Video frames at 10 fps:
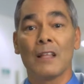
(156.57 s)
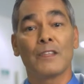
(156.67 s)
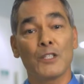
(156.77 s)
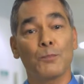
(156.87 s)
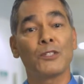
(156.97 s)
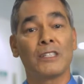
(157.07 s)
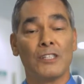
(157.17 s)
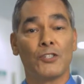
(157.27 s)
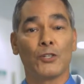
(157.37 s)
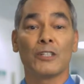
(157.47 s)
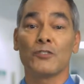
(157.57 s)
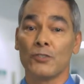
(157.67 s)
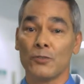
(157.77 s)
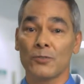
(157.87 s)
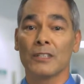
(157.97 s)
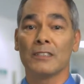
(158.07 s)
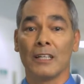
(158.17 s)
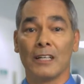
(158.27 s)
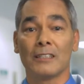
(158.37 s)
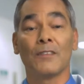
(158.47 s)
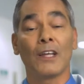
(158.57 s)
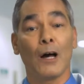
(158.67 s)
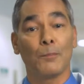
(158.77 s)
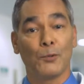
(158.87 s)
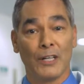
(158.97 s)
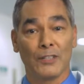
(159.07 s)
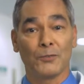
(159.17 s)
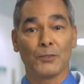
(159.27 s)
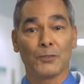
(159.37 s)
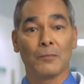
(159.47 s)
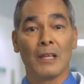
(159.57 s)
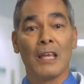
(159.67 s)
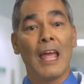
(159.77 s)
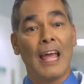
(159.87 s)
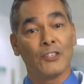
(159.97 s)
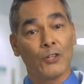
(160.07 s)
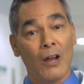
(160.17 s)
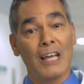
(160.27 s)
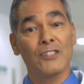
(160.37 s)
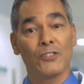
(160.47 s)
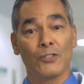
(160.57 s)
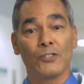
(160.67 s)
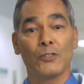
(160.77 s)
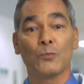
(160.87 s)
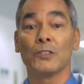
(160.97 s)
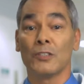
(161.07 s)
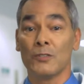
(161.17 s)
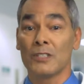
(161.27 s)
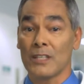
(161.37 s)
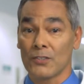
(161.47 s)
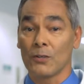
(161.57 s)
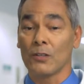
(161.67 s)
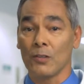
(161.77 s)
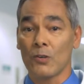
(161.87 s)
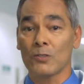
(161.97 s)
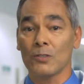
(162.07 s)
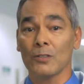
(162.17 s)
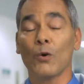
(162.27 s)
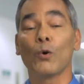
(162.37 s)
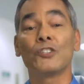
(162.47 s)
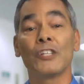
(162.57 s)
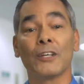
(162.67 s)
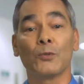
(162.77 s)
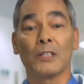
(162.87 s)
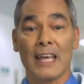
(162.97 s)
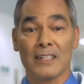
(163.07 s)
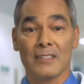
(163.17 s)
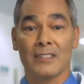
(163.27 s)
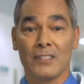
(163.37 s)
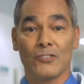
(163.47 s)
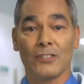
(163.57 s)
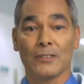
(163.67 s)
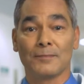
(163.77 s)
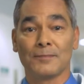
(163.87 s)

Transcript: This procedure is usually done in the operating room, and your eye surgeon will use either a local or general anesthesia.